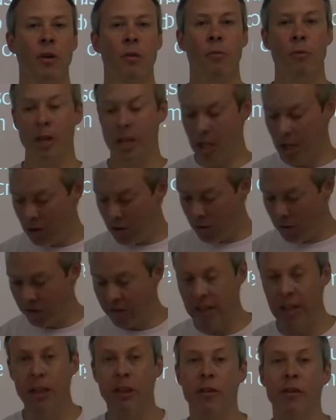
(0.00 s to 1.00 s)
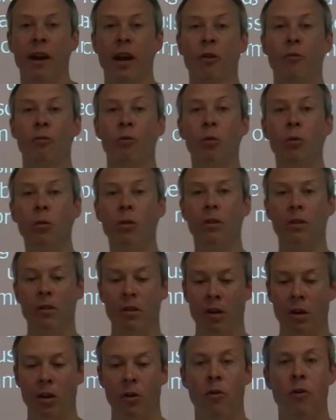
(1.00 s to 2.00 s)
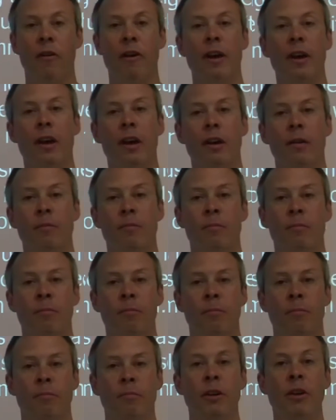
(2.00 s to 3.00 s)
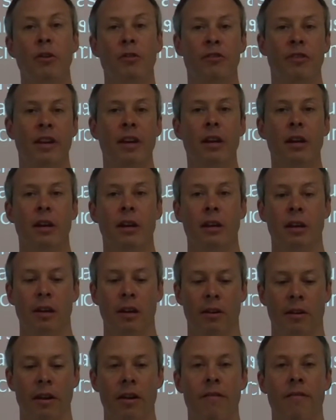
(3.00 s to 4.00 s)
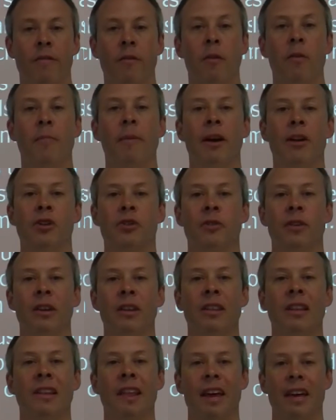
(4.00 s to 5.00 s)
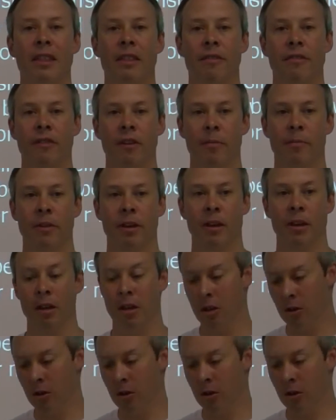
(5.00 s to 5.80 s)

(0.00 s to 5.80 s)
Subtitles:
We use either a ruler or a meter stick, right, for measuring the length of something.